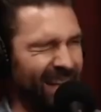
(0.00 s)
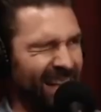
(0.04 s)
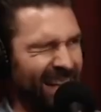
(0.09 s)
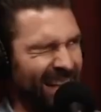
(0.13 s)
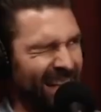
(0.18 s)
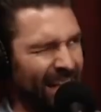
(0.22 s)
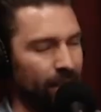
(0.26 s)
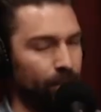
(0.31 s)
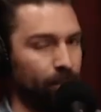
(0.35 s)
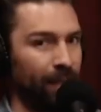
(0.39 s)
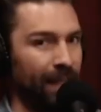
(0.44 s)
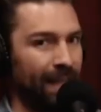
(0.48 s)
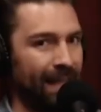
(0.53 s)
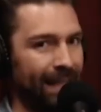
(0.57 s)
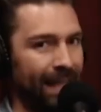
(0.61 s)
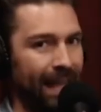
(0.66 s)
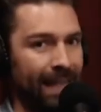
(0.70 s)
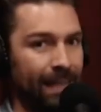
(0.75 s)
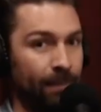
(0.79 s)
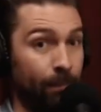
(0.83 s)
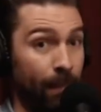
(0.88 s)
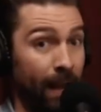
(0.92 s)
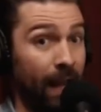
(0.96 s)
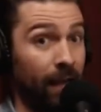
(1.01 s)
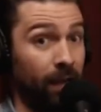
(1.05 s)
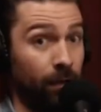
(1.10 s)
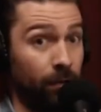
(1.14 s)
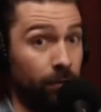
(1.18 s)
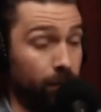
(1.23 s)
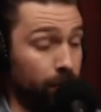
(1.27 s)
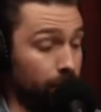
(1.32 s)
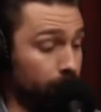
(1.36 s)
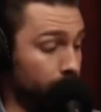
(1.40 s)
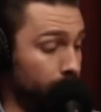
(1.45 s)
display case back
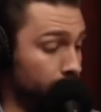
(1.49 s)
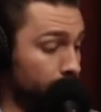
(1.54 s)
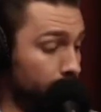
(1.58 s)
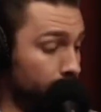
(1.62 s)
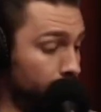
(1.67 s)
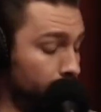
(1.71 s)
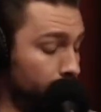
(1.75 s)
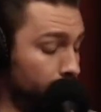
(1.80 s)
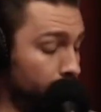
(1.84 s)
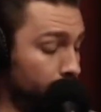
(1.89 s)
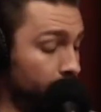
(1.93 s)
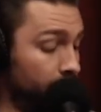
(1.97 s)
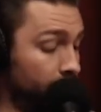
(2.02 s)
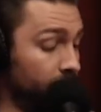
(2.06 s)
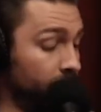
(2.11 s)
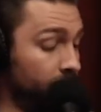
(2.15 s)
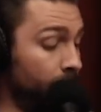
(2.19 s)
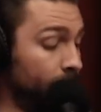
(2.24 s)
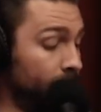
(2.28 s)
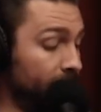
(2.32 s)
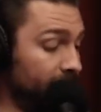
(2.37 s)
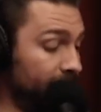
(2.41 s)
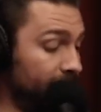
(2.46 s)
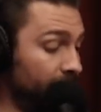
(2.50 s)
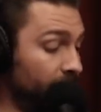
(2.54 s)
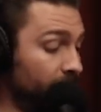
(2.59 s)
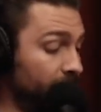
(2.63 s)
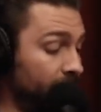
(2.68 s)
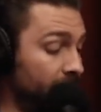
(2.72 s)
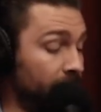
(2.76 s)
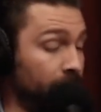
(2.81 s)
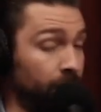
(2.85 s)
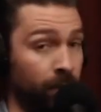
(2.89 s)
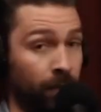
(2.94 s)
on them. Because up until
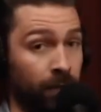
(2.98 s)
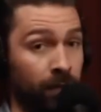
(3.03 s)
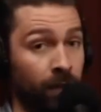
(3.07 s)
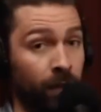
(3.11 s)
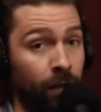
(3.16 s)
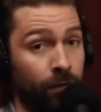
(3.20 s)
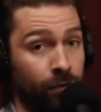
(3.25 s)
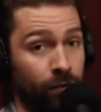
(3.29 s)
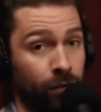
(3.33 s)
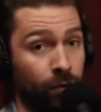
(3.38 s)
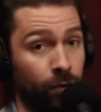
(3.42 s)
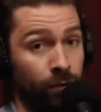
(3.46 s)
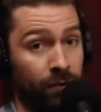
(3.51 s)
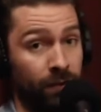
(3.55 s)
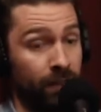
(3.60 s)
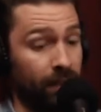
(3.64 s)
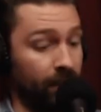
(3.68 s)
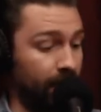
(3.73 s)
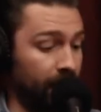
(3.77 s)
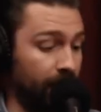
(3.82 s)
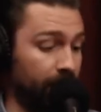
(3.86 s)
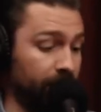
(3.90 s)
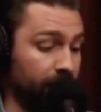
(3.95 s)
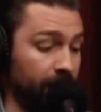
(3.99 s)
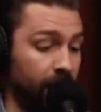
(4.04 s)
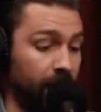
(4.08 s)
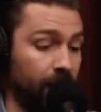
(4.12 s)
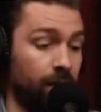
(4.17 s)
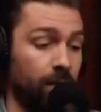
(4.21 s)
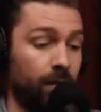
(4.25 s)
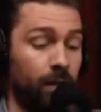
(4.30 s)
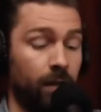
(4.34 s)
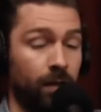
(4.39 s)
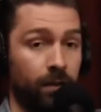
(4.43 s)
then, the, the offshore didn't have
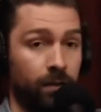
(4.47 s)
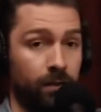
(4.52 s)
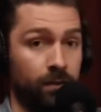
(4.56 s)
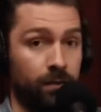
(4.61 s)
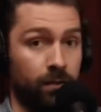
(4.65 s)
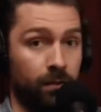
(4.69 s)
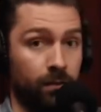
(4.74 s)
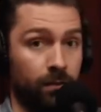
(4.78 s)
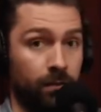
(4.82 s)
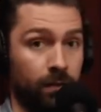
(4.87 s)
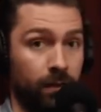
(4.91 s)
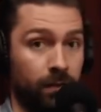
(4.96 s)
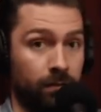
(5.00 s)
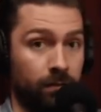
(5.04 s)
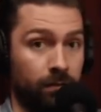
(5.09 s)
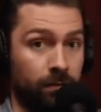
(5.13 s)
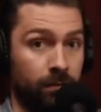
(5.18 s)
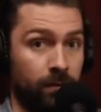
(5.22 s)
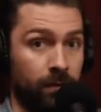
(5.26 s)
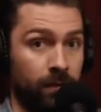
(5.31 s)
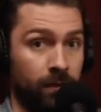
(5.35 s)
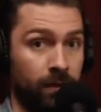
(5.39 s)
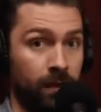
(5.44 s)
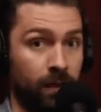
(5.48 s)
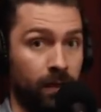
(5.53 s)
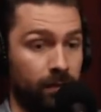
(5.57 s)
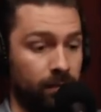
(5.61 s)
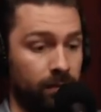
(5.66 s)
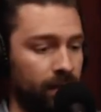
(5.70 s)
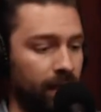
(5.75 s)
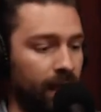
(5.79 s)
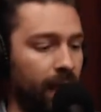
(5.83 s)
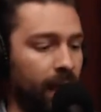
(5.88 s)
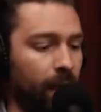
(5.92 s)
yeah. that. You want to so see the movement. Really the
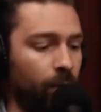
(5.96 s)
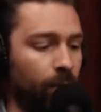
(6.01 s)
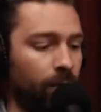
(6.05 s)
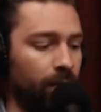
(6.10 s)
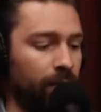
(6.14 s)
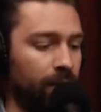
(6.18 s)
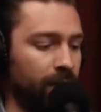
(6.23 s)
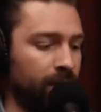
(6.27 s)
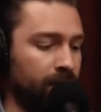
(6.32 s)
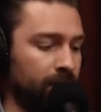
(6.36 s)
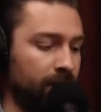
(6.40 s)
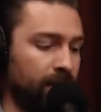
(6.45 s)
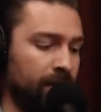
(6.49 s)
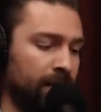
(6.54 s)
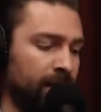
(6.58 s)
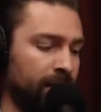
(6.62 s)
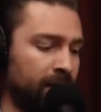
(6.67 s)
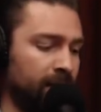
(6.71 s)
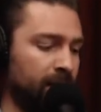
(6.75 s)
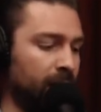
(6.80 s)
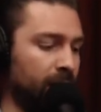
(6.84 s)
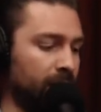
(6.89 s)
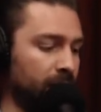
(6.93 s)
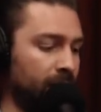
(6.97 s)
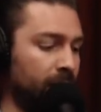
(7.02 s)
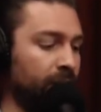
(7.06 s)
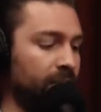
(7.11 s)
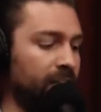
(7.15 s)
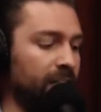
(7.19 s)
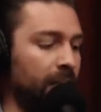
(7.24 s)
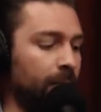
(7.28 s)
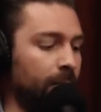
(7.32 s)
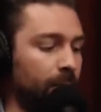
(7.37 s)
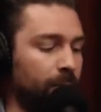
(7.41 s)
movement nice. Yeah, well, it's, it's nice.
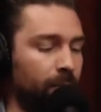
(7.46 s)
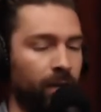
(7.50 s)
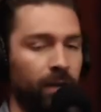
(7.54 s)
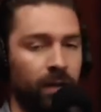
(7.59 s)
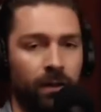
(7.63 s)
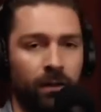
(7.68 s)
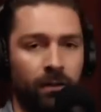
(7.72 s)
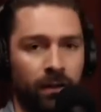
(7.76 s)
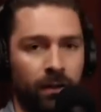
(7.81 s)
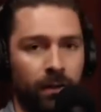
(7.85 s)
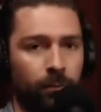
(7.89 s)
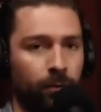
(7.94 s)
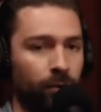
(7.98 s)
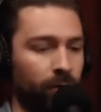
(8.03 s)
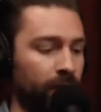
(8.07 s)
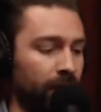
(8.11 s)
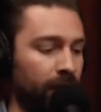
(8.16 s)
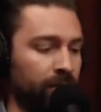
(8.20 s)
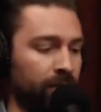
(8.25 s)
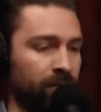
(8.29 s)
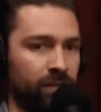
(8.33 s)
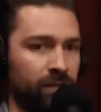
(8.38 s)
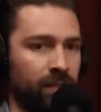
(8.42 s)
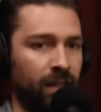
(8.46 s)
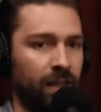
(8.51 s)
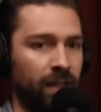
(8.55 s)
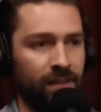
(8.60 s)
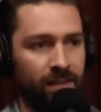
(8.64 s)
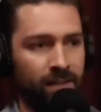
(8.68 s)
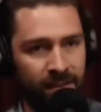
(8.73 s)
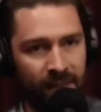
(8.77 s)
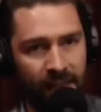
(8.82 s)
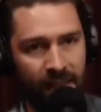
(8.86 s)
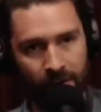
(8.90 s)
Every time I put it on in the so, morning, I just
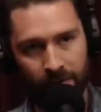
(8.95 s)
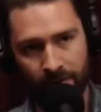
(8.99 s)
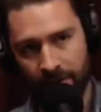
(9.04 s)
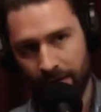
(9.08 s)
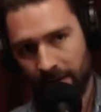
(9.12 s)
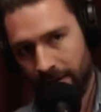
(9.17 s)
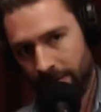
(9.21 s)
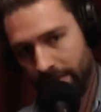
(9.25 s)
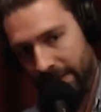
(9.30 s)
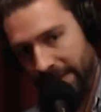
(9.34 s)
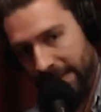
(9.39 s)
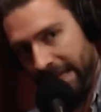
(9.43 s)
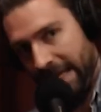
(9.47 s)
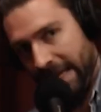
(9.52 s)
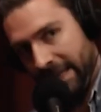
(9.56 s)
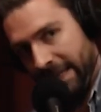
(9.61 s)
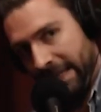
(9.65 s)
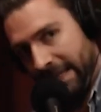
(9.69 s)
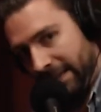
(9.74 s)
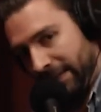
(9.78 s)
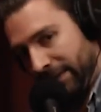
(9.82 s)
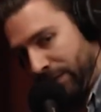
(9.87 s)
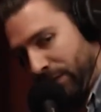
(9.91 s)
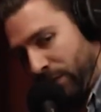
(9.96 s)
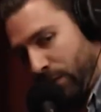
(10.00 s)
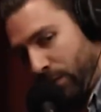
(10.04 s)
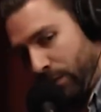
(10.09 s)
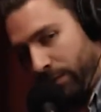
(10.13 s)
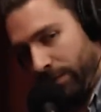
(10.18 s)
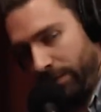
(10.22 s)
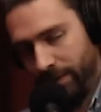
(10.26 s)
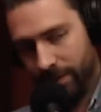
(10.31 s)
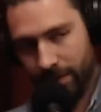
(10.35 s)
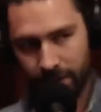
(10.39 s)
like stare at it and I'm like, yeah, that's
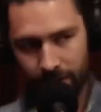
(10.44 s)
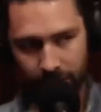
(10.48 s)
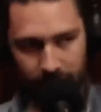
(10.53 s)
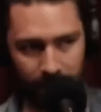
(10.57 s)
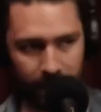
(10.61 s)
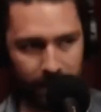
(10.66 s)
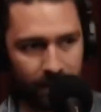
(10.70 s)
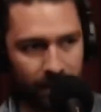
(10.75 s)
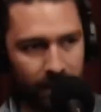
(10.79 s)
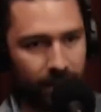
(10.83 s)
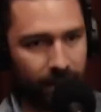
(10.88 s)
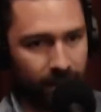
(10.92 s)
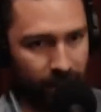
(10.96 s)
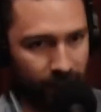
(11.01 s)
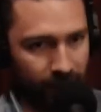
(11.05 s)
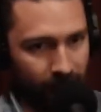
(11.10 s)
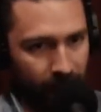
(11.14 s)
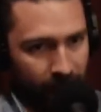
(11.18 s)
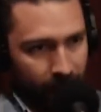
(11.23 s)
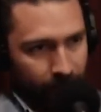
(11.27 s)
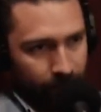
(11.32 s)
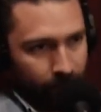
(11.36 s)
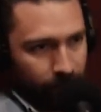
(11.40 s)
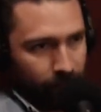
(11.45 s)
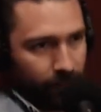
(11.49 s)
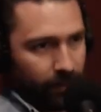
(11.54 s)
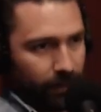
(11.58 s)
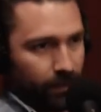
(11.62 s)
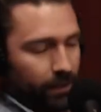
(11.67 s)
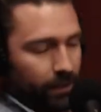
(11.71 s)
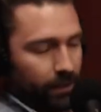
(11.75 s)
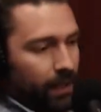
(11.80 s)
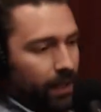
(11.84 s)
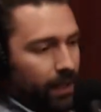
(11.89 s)
cool. Yeah, that's a good piece. Good yeah. chunky
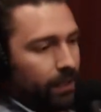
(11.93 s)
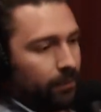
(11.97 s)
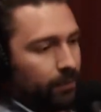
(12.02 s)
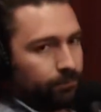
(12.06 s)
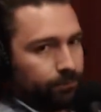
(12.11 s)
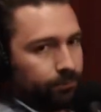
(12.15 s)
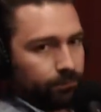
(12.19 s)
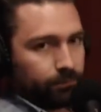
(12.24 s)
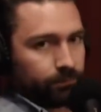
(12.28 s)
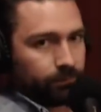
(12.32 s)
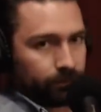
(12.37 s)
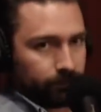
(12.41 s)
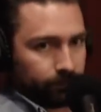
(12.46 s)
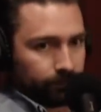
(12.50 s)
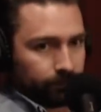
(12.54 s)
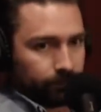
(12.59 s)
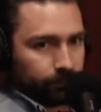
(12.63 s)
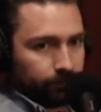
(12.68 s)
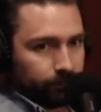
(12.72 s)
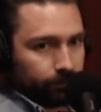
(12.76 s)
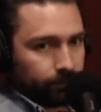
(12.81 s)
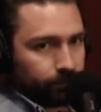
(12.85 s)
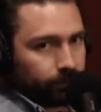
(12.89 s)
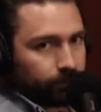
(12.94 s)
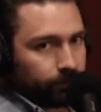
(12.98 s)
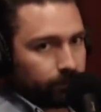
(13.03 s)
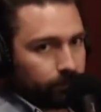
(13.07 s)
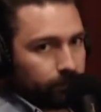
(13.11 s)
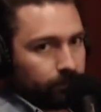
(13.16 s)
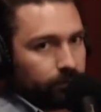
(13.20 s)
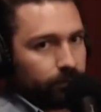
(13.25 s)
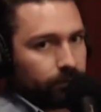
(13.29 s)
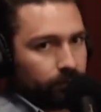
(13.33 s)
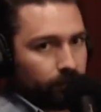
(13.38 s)
weight. And um, it's the A P Royal Oak
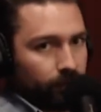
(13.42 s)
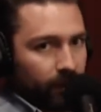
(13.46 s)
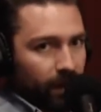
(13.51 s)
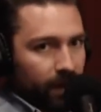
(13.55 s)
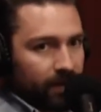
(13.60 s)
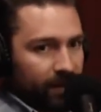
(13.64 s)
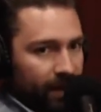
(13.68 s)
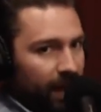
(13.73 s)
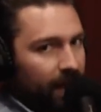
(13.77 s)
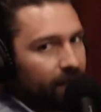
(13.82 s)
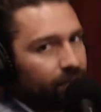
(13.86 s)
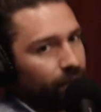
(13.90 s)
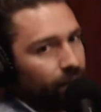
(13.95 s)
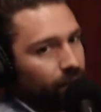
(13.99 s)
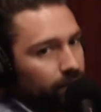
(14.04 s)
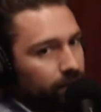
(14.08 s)
Diver. Diver,